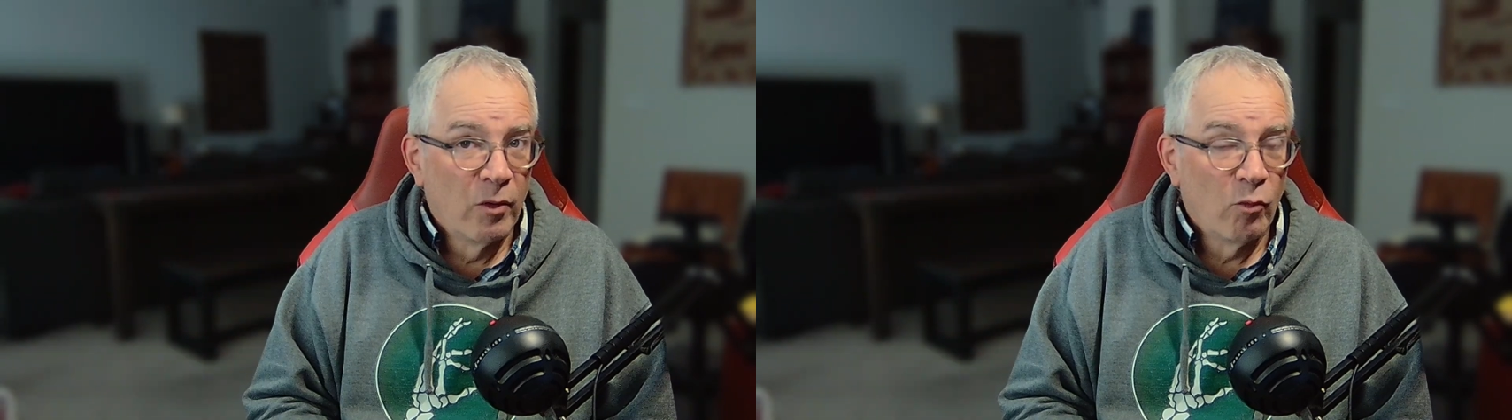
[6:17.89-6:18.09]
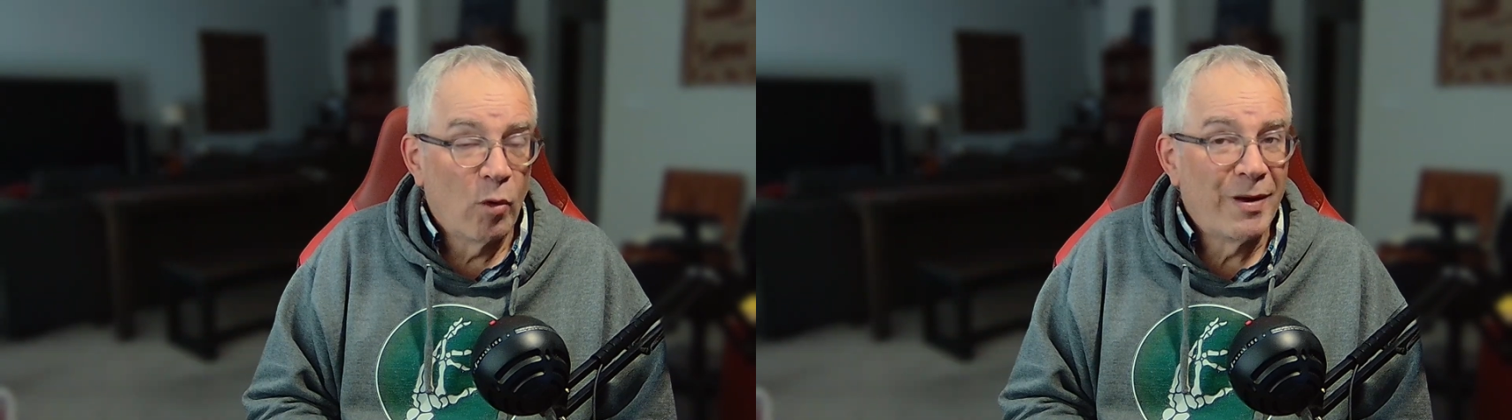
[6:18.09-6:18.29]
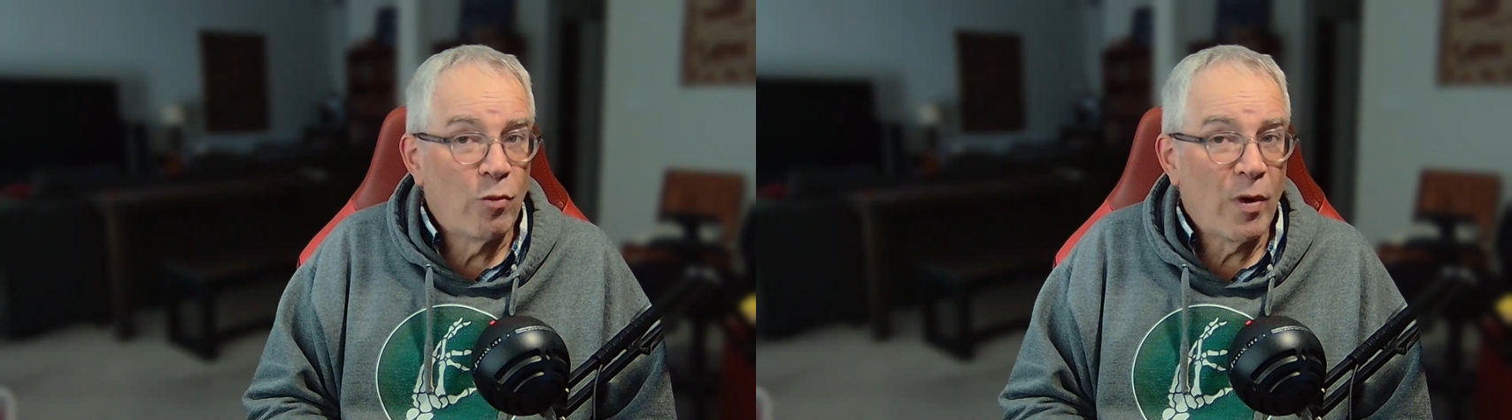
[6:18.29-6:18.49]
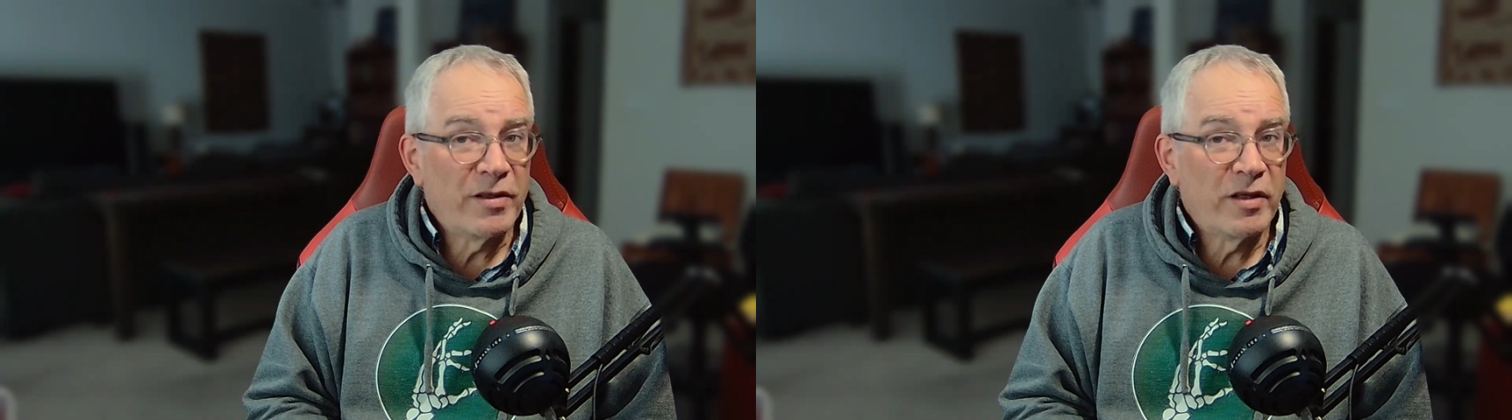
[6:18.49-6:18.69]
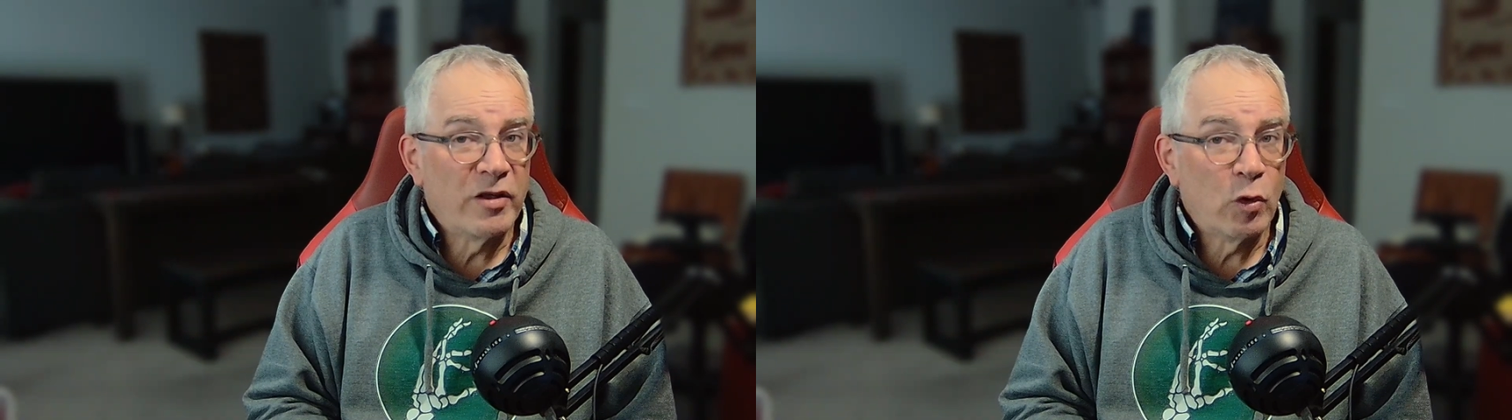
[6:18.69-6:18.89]
will be what
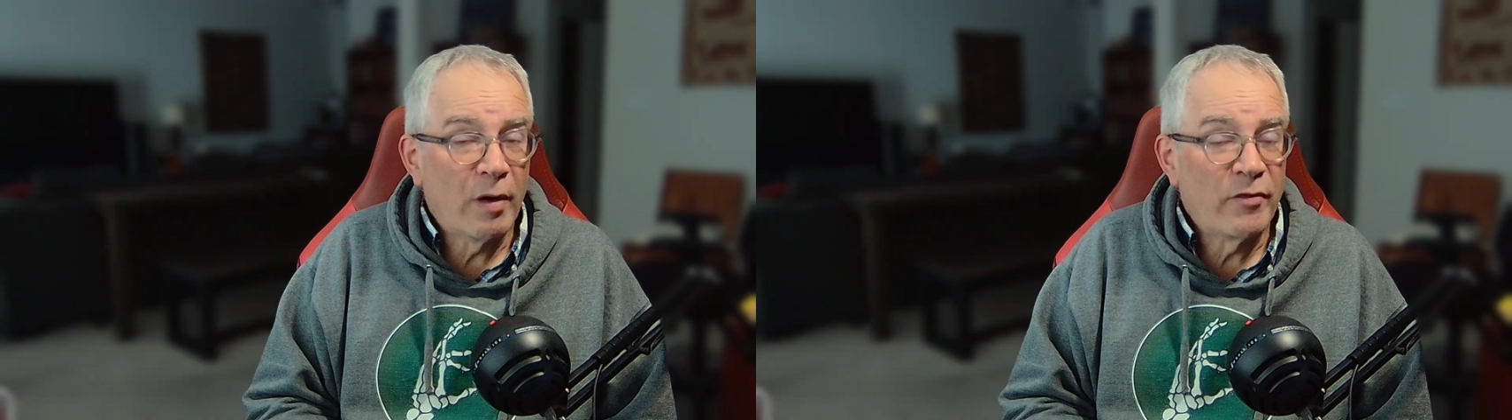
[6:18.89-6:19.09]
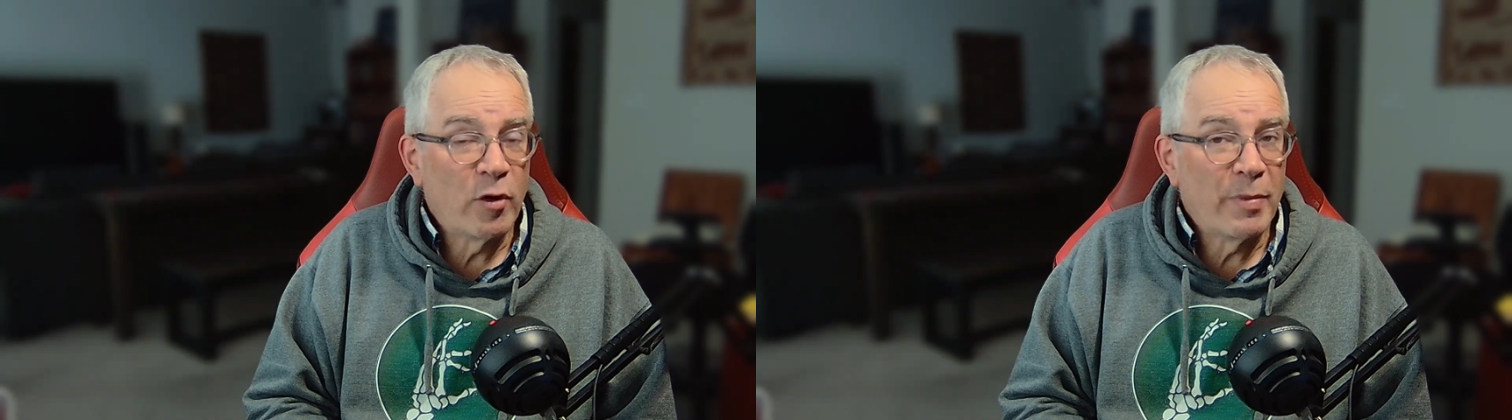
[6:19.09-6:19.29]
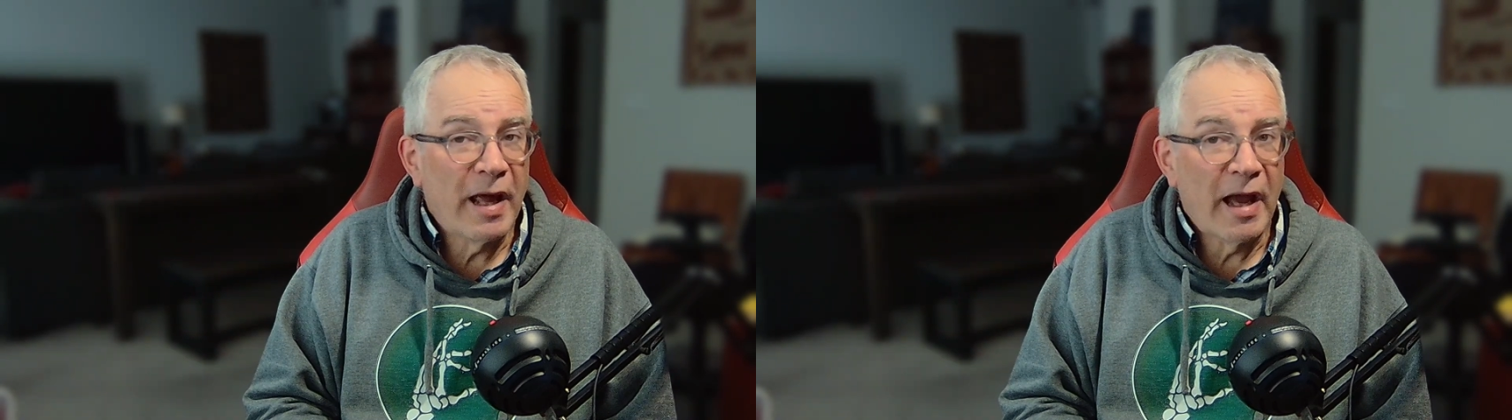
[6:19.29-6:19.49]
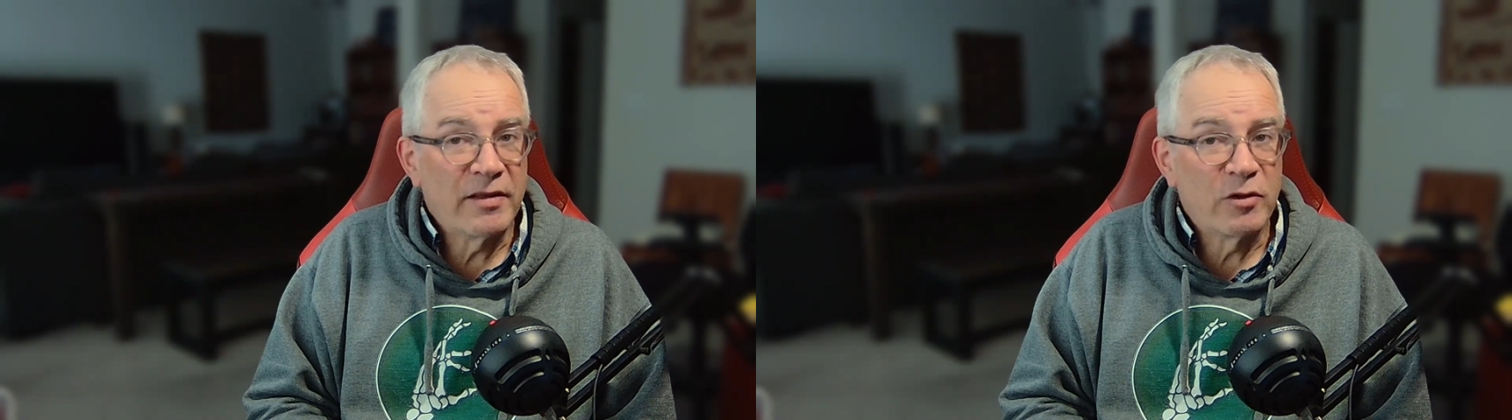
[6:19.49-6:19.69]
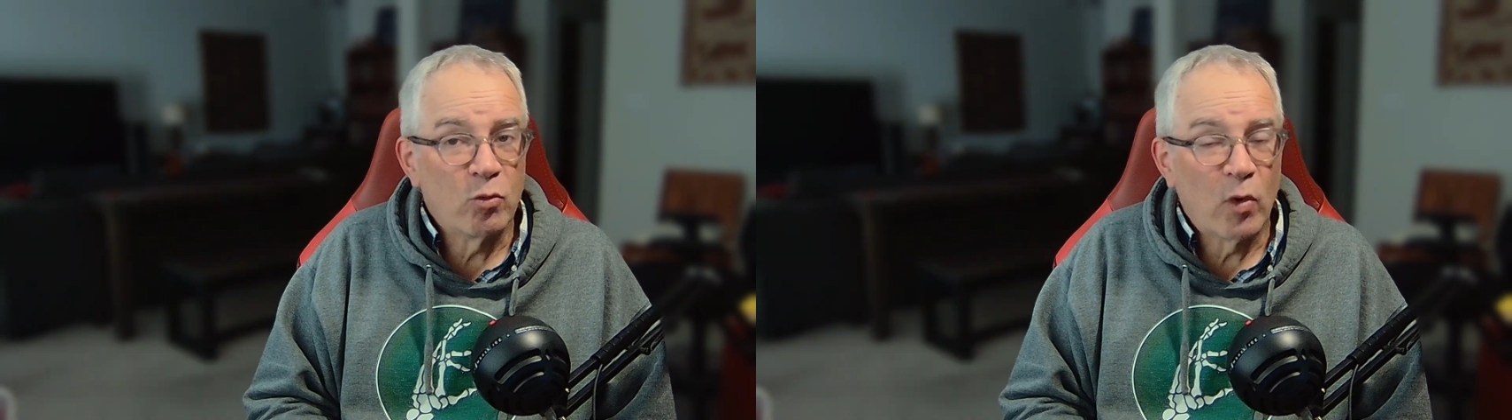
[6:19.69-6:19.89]
to do if you've been
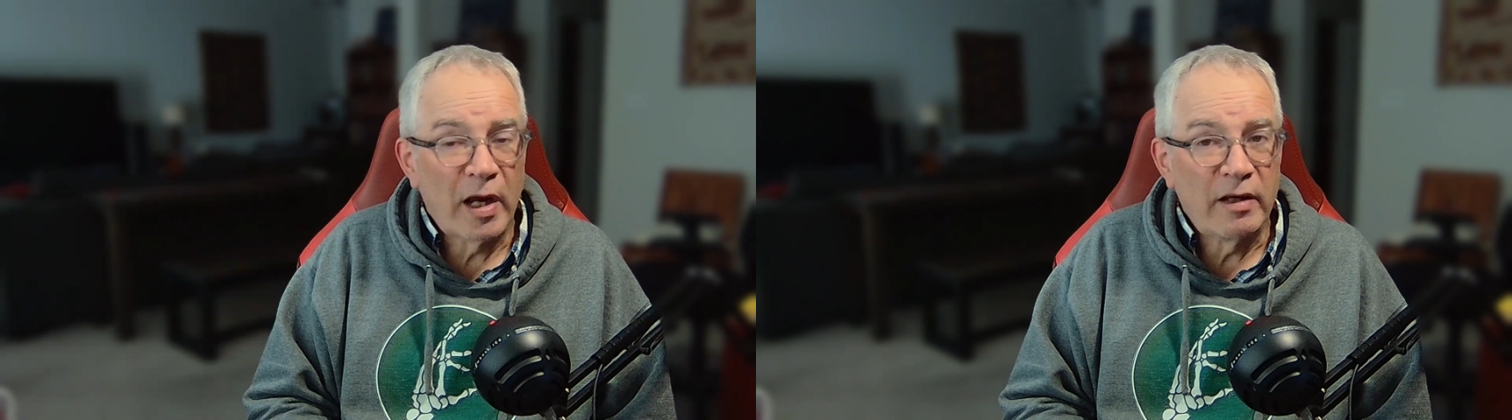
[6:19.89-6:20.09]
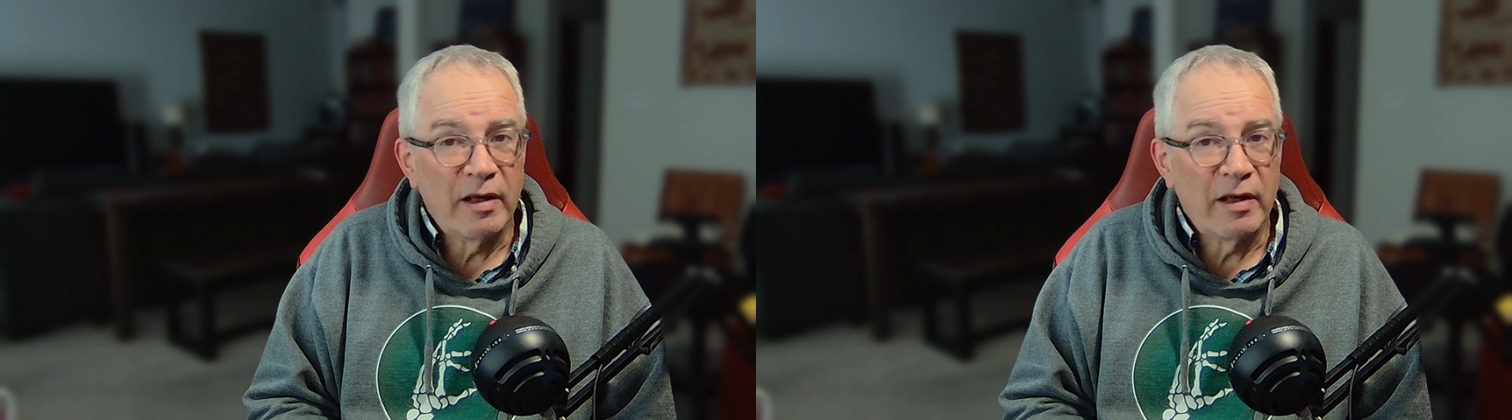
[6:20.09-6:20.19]
asked to write